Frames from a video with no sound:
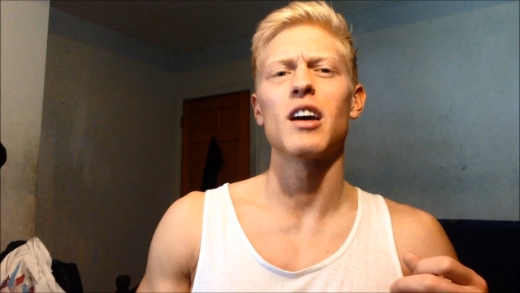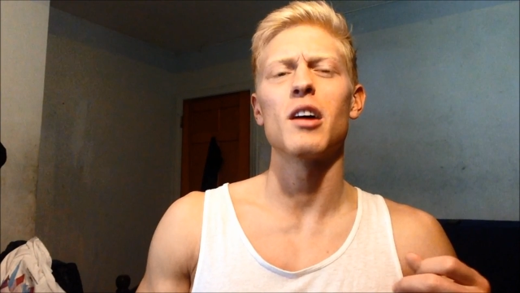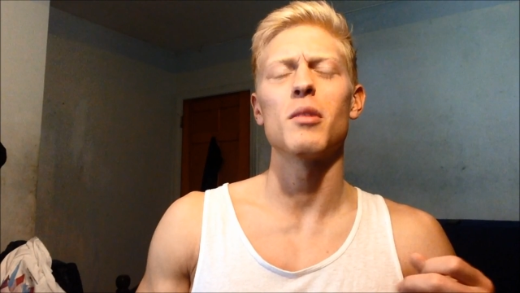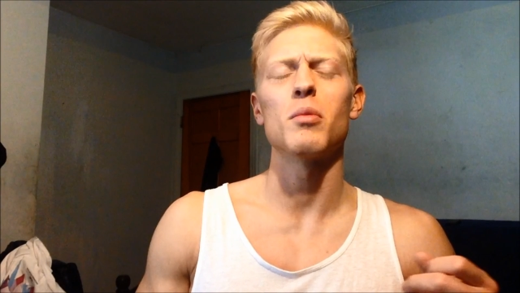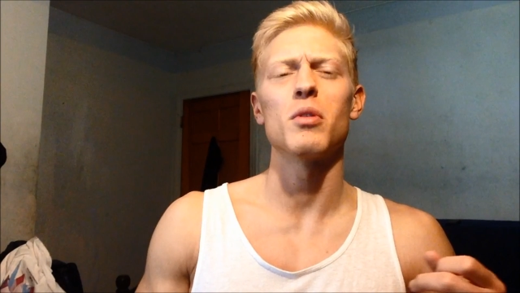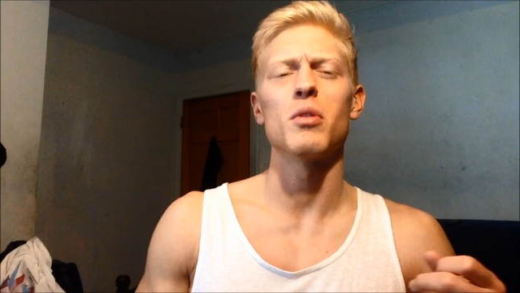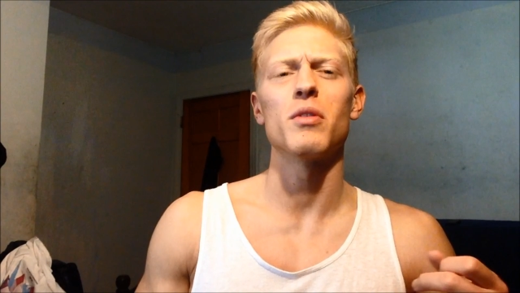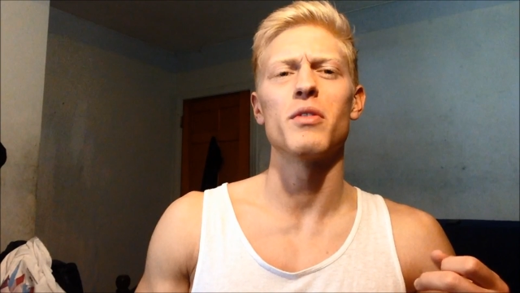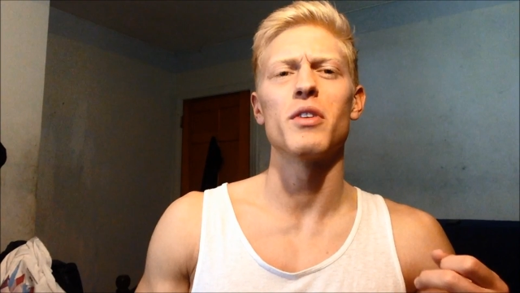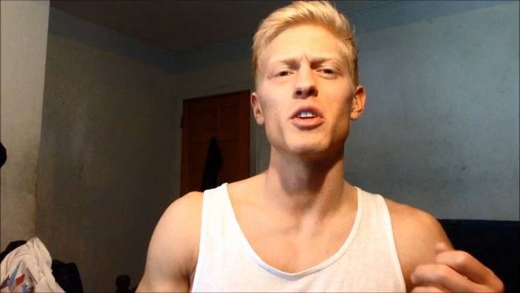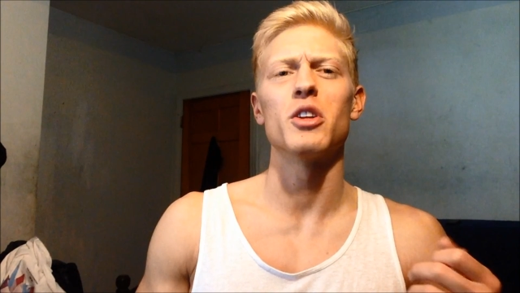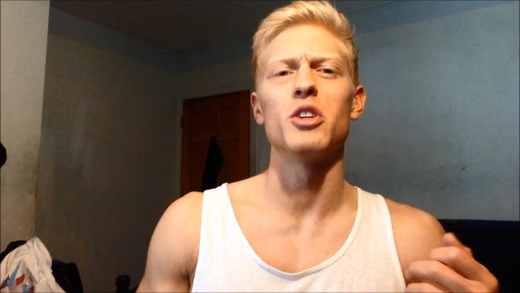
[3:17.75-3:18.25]

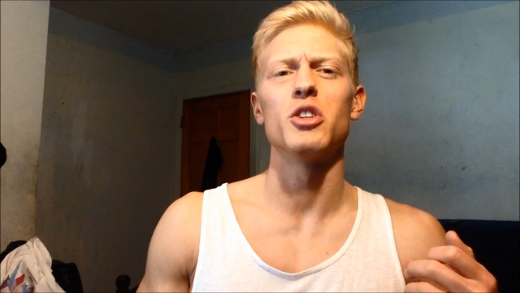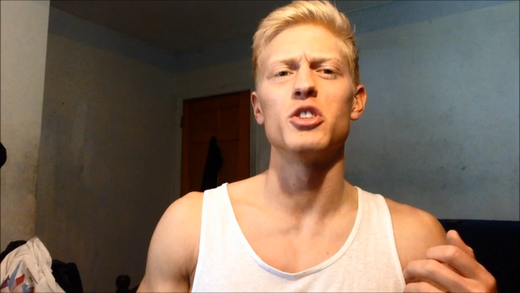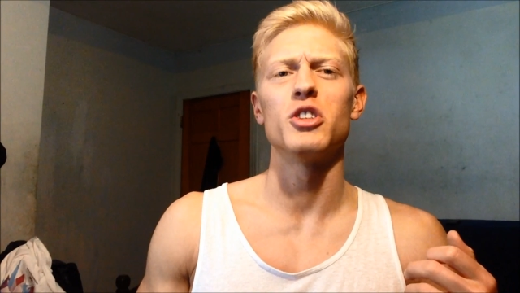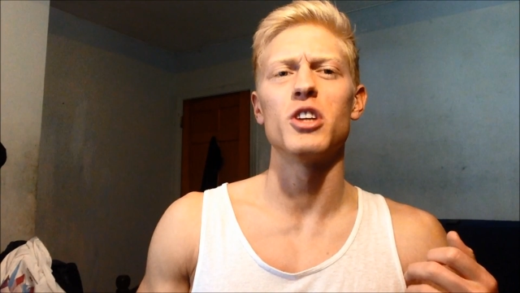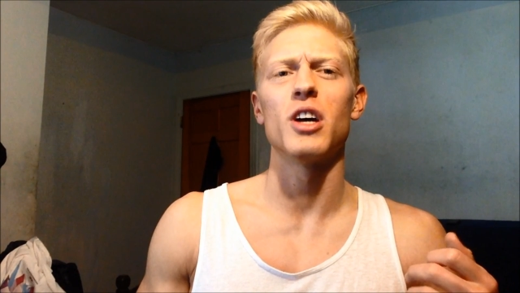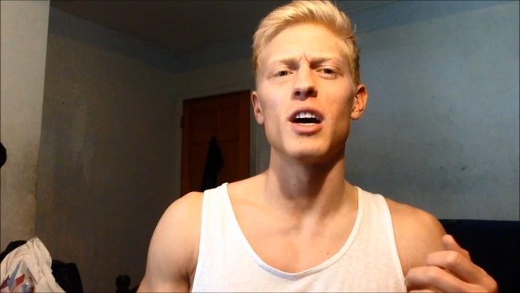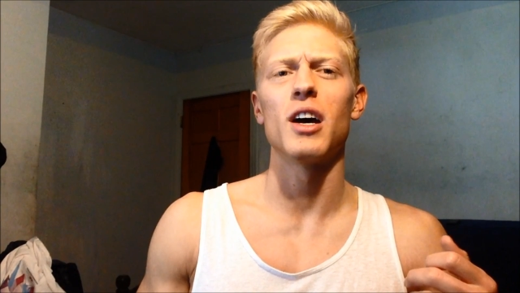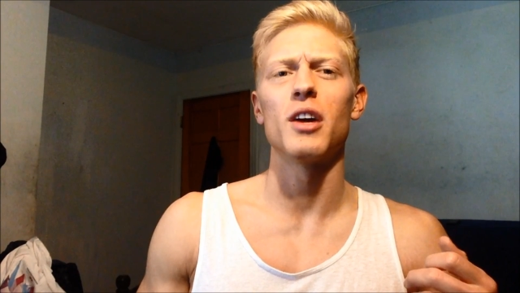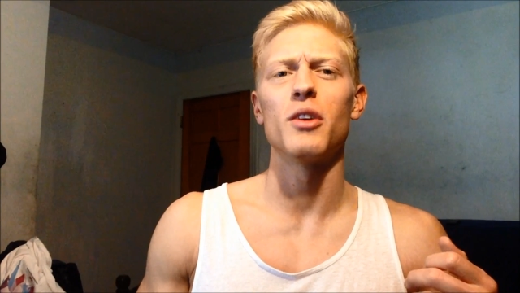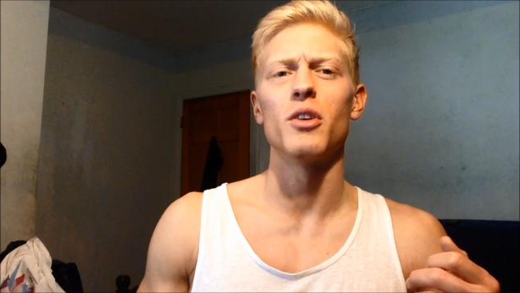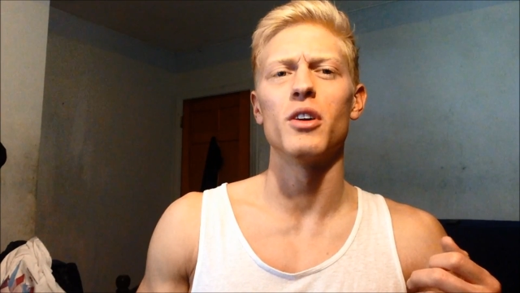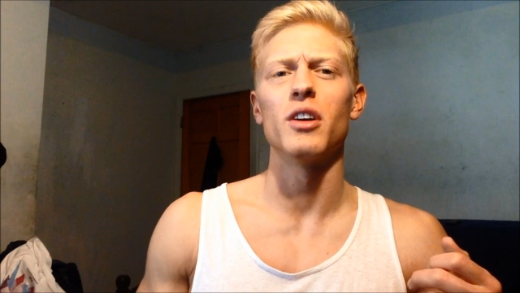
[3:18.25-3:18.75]
couple of other
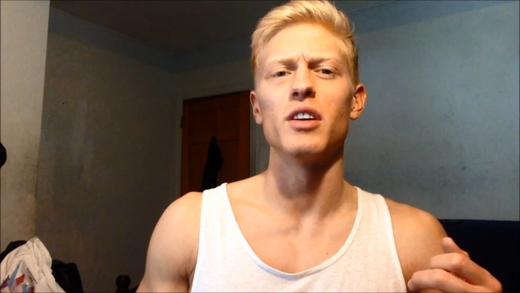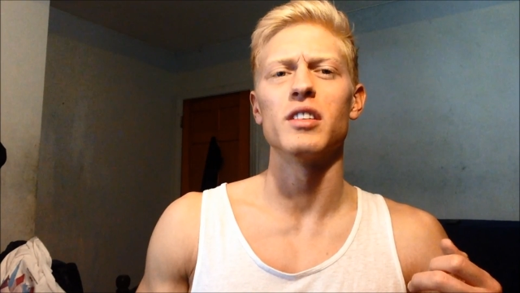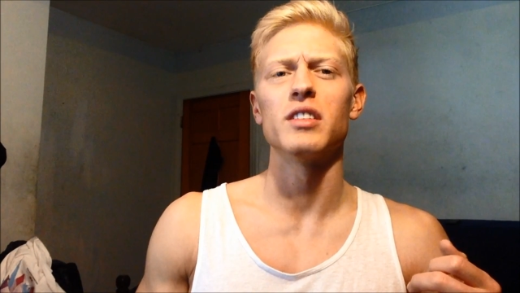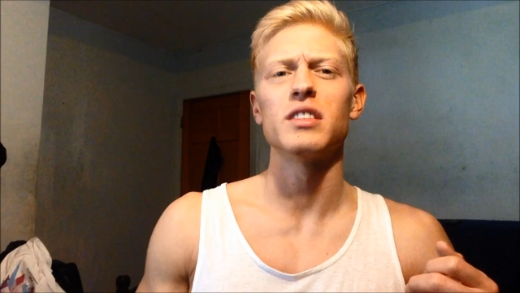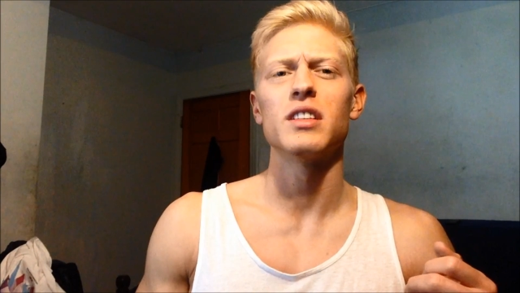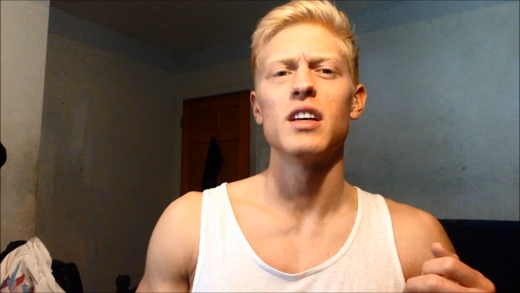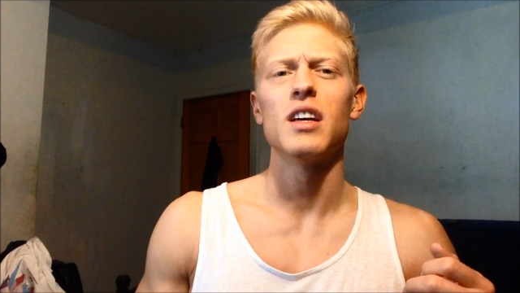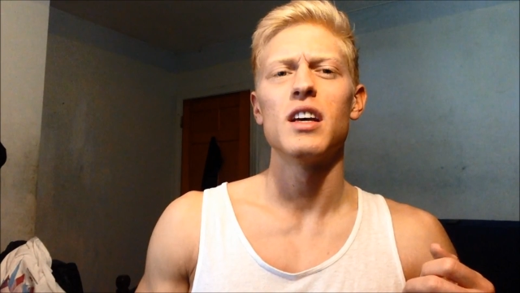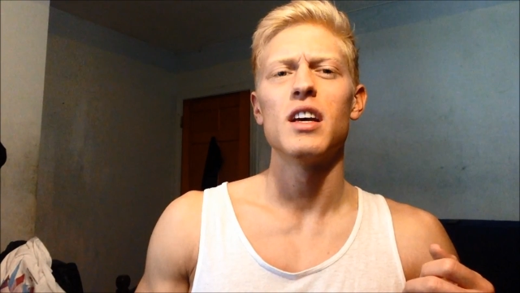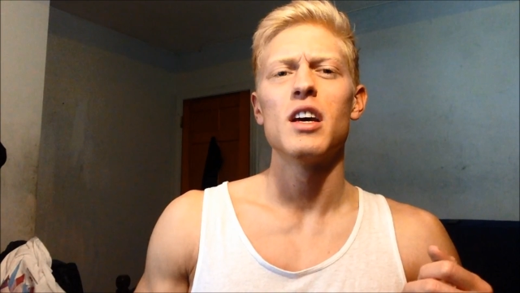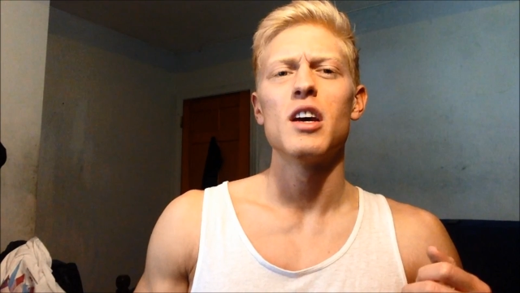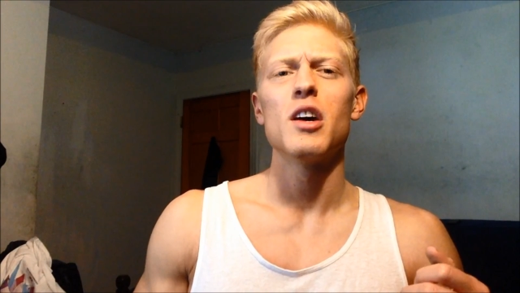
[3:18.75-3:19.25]
genres.